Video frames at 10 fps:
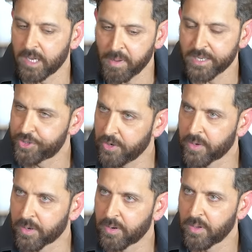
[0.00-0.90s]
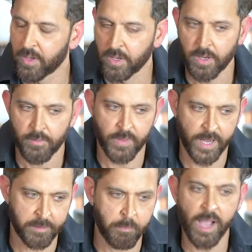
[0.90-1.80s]
my children
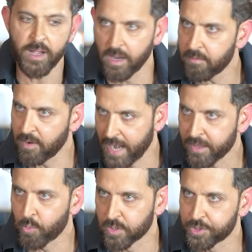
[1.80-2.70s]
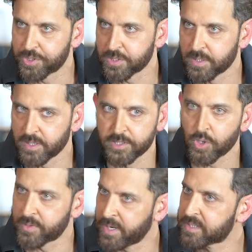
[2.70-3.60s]
that my love language is
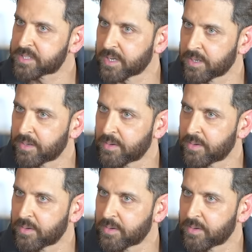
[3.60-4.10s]
authenticity.